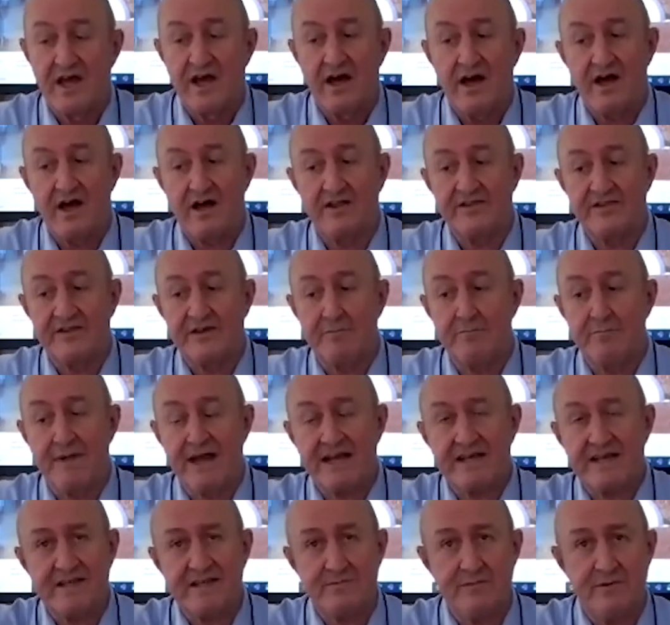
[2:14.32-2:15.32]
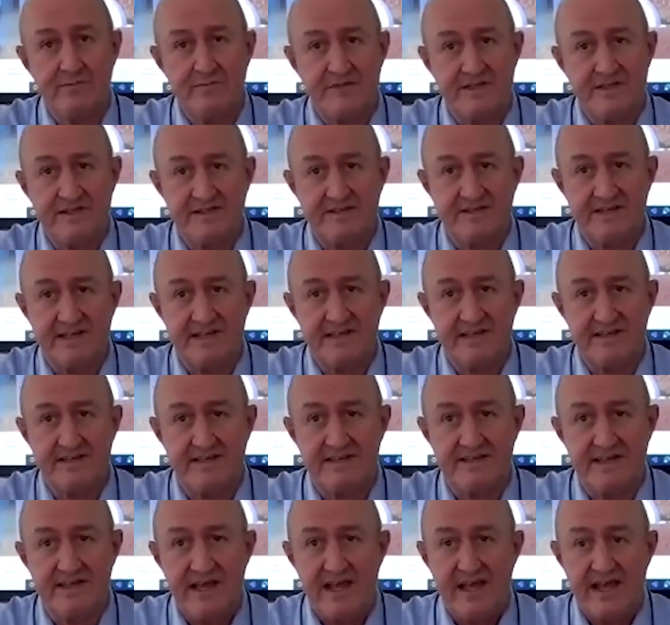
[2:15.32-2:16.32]
on the maximum
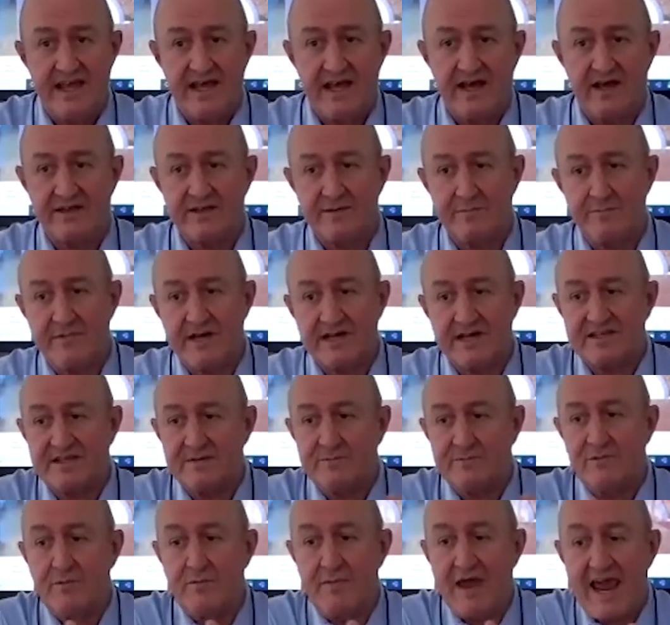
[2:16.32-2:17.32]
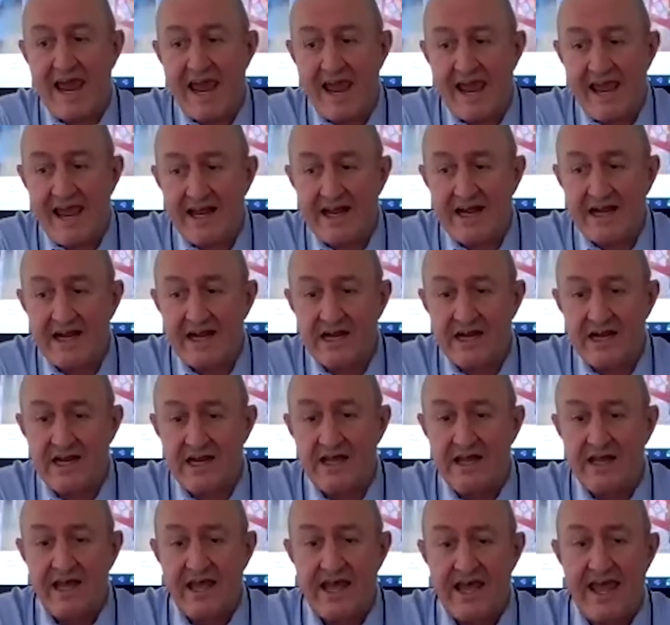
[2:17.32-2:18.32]
distance, on the maximum angle,
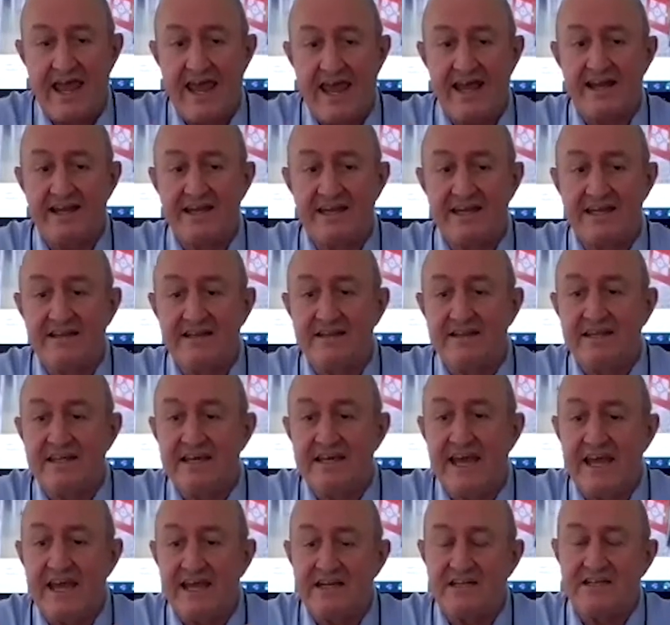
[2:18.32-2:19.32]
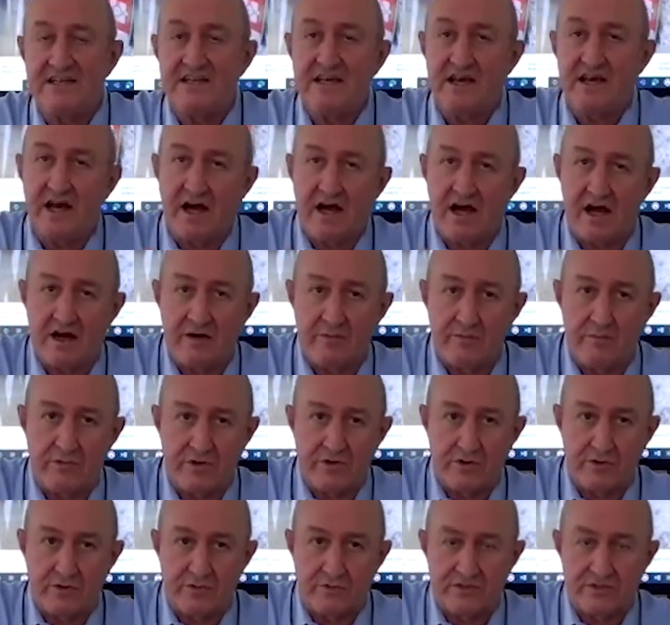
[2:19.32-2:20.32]
and in the ATR
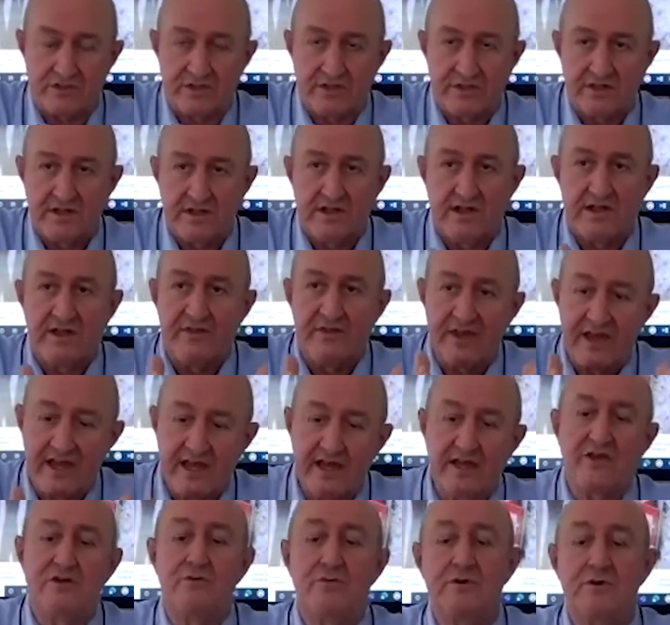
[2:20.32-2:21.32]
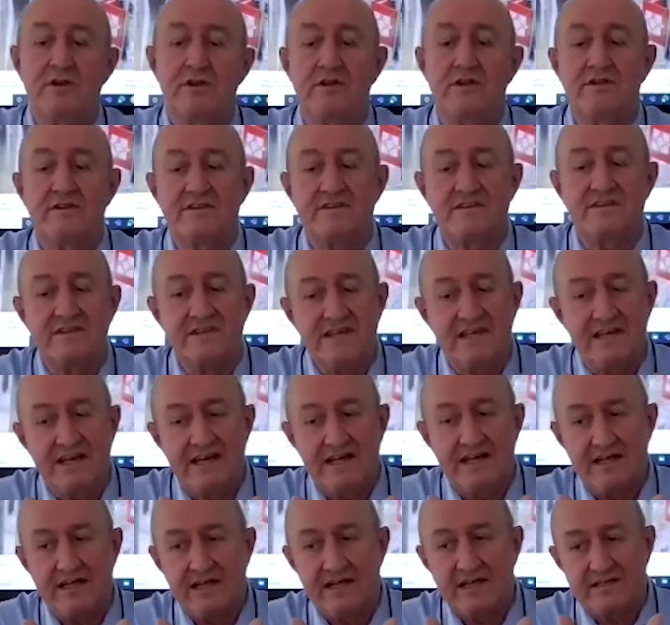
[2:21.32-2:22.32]
mode, there you will
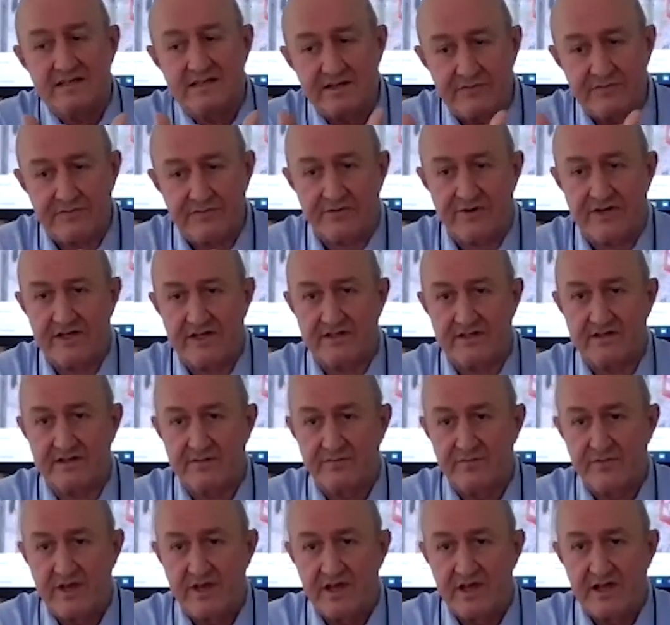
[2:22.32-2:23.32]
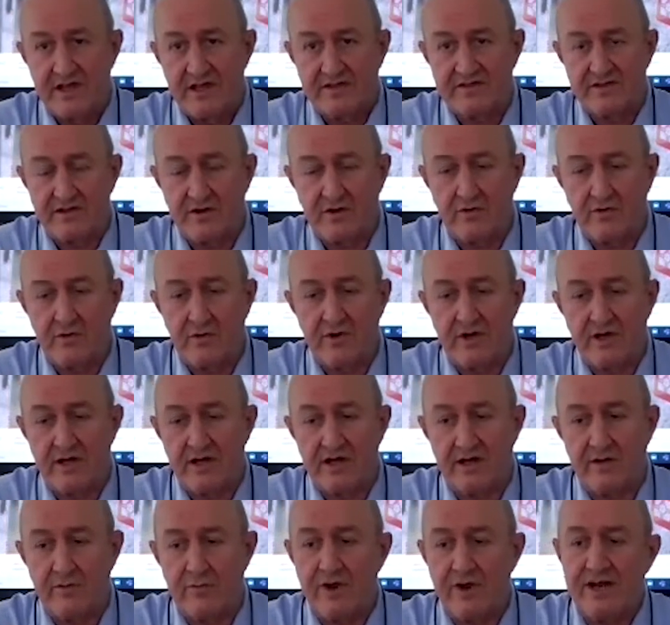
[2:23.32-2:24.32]
see a difference.
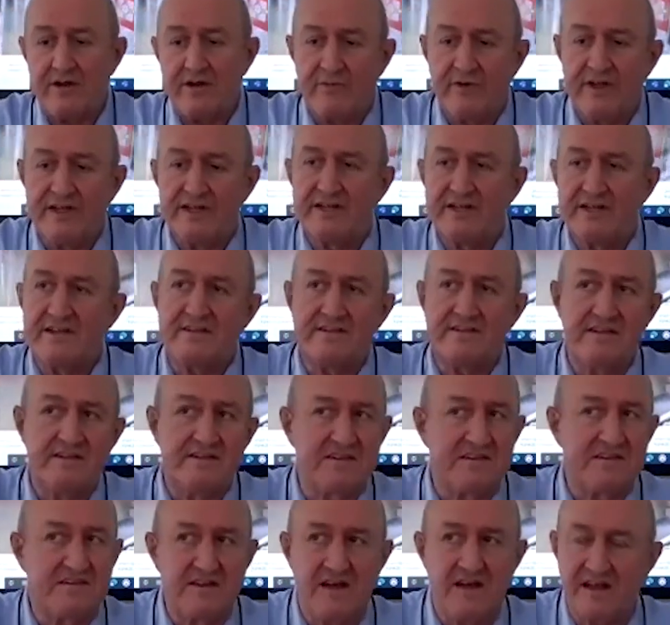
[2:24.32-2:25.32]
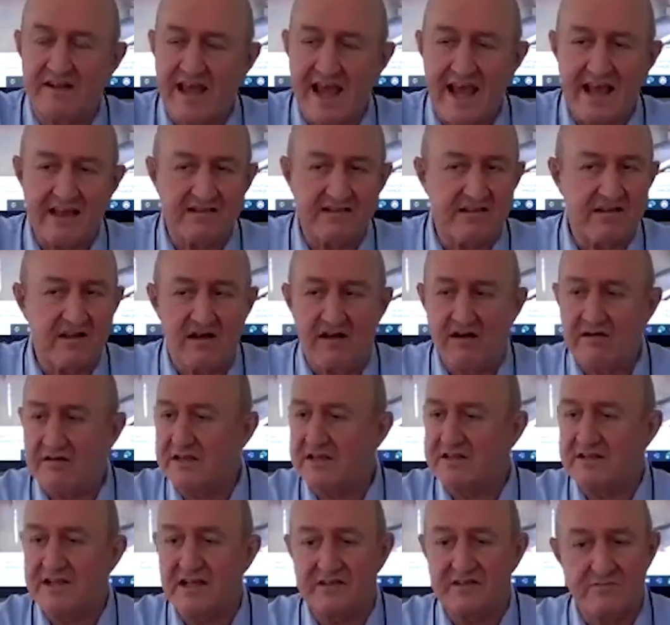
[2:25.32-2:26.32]
So when the distance is not as long,
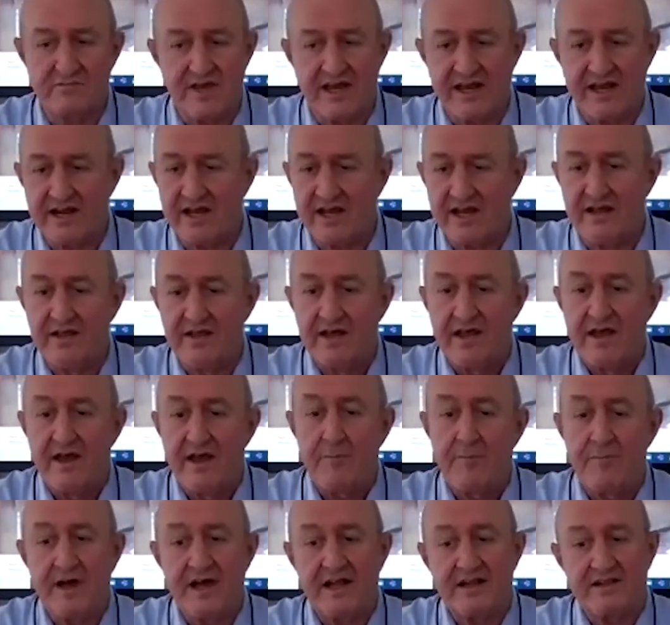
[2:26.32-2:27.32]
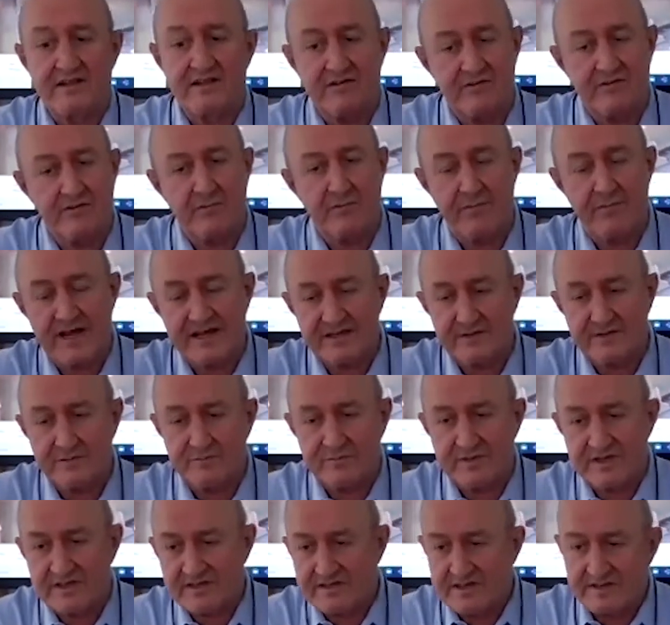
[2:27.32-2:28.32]
it doesn't matter, but
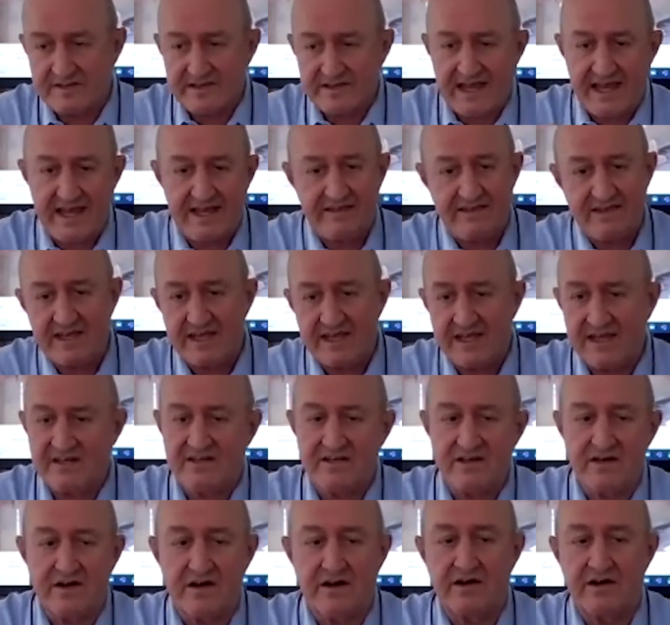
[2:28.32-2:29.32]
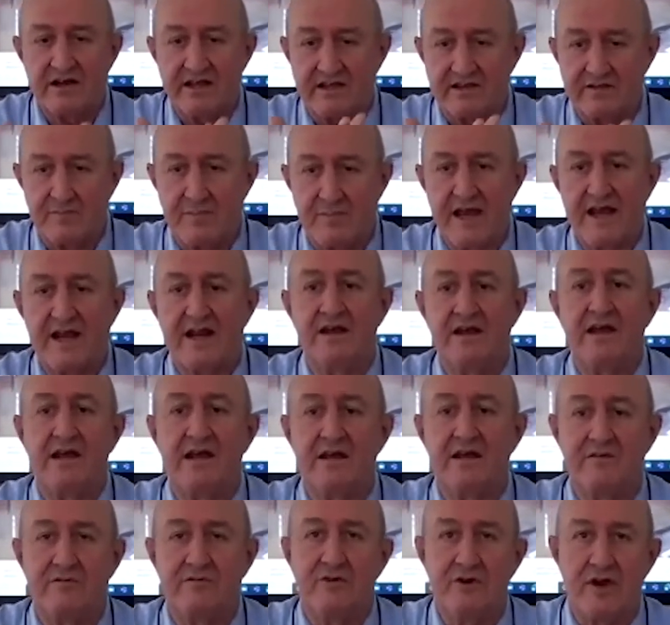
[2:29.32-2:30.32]
maximum distance and the ATR is better
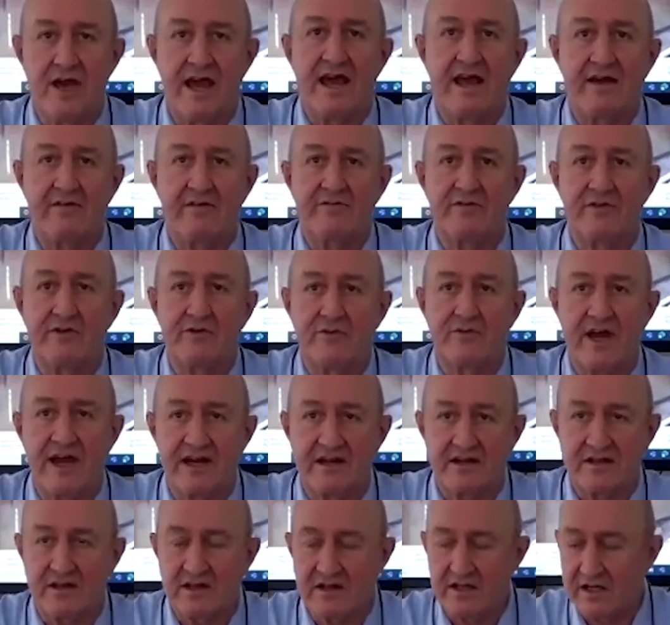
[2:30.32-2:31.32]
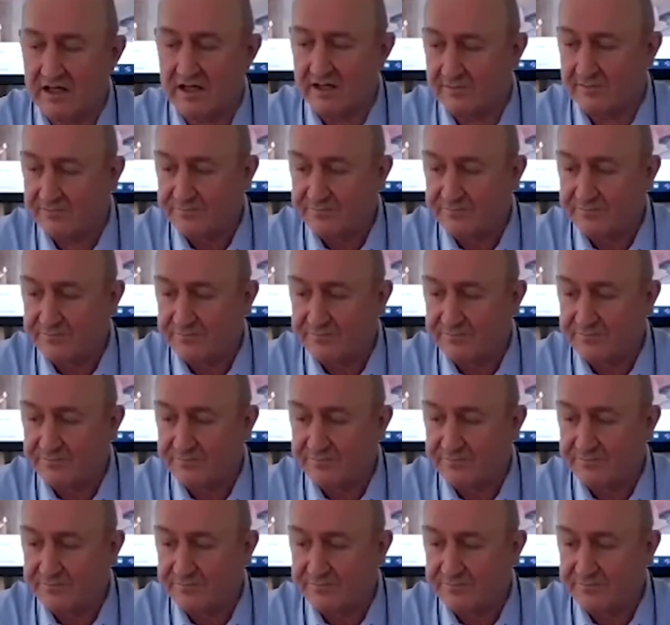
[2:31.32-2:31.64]
if you have the right color.